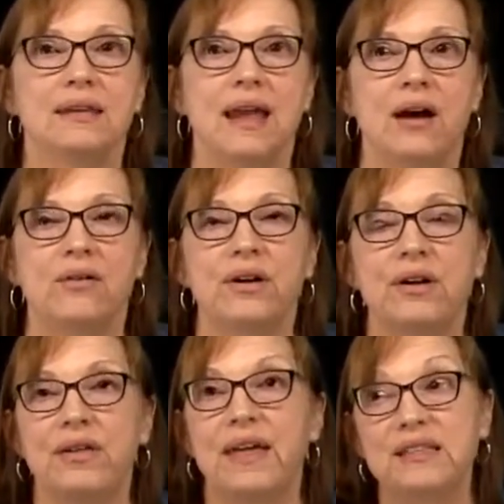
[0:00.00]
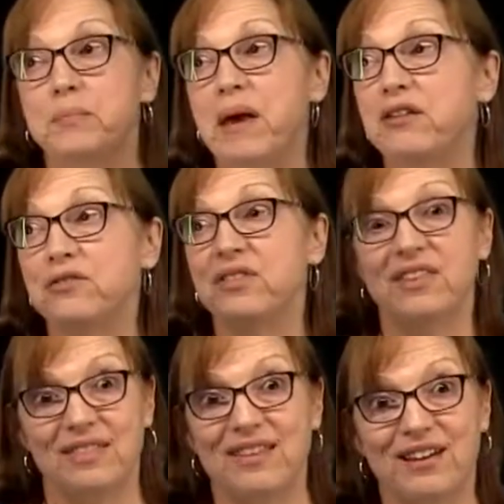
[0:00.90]
Now, that's better
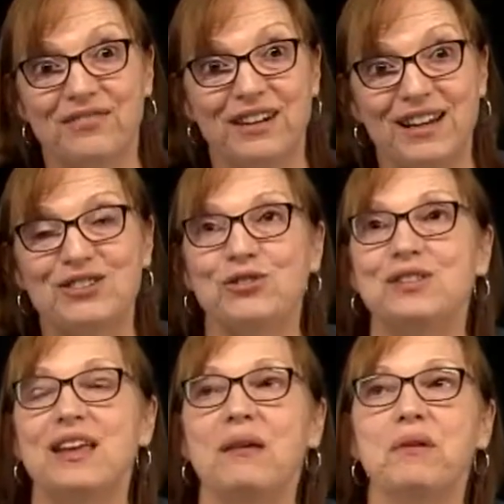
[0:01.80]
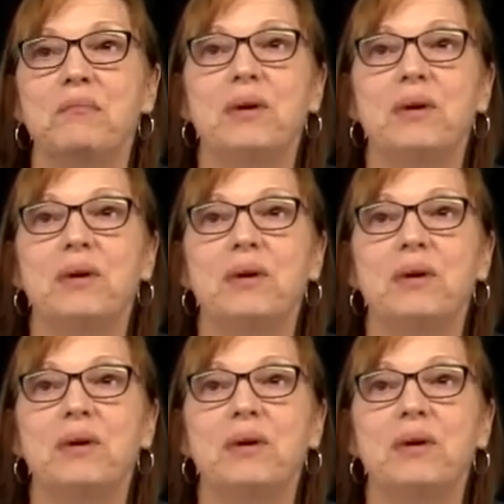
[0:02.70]
than a financial statement,